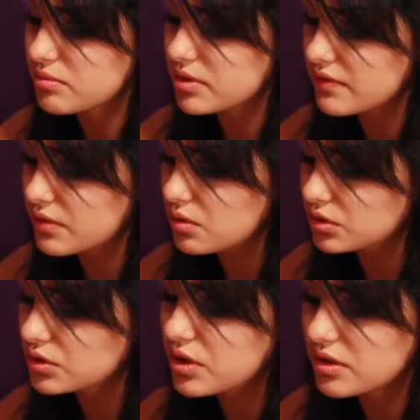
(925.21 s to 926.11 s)
Whatever
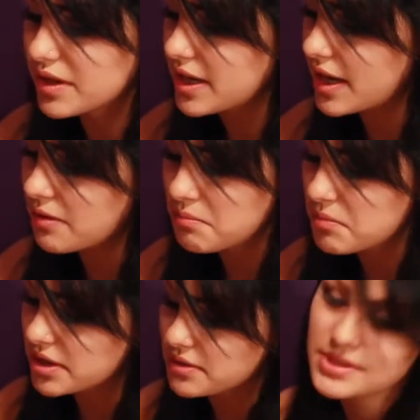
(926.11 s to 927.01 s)
hold you're on right now,
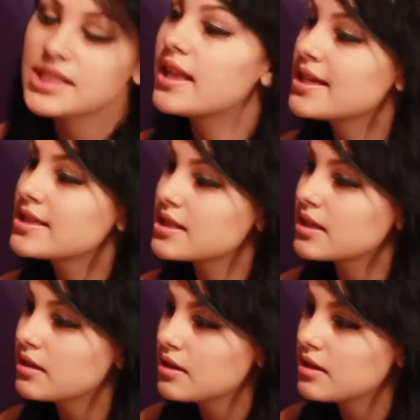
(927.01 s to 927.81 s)
I don't see lasting.